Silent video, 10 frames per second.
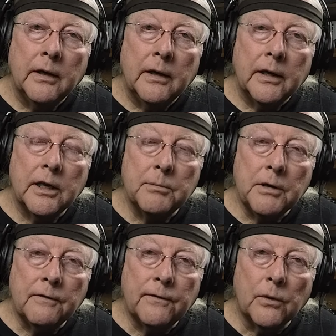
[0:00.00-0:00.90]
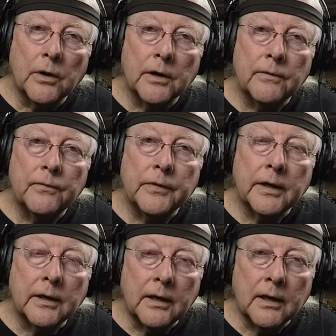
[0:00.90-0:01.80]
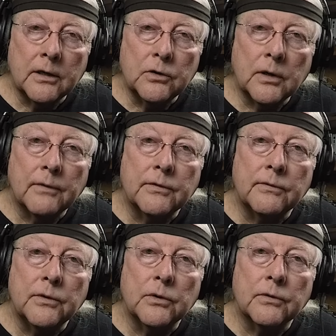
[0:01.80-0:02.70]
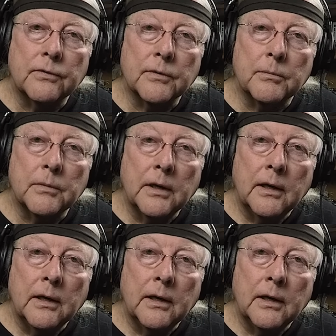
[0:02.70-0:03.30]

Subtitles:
MP4. And again, you have to view it from